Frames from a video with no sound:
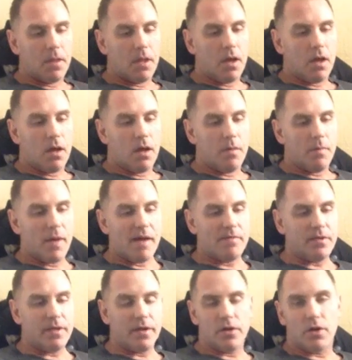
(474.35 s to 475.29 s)

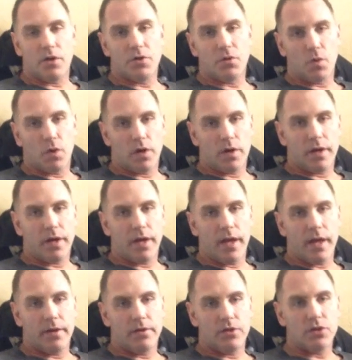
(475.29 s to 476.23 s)
after they'd gone to work
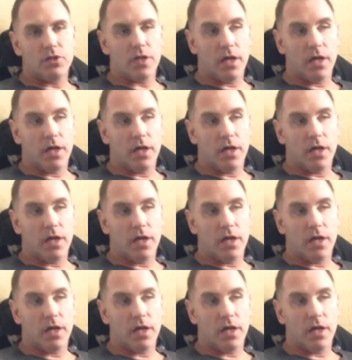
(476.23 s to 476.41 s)
and just